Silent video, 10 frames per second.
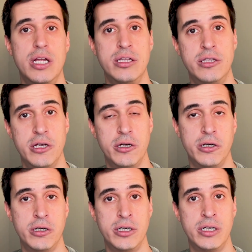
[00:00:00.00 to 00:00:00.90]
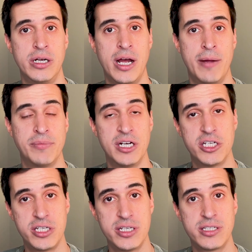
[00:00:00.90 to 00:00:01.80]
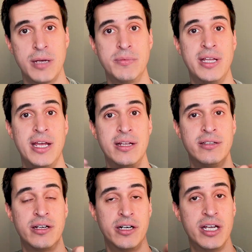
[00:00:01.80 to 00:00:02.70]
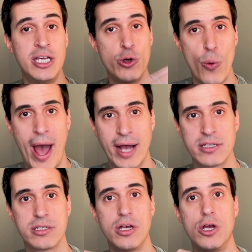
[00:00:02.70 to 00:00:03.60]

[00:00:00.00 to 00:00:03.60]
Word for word: their um, their system, they, their U X,